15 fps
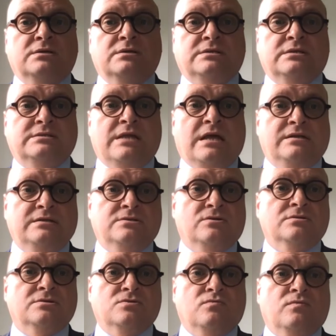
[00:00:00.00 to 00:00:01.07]
since that is
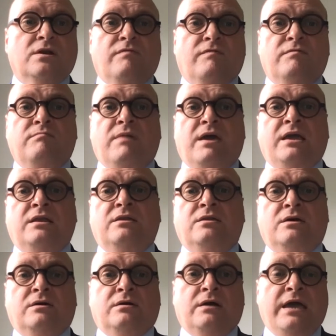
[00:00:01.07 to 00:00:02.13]
also one of the
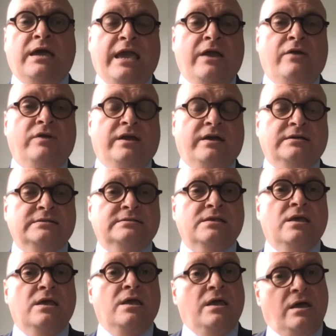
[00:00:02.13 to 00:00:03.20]
main areas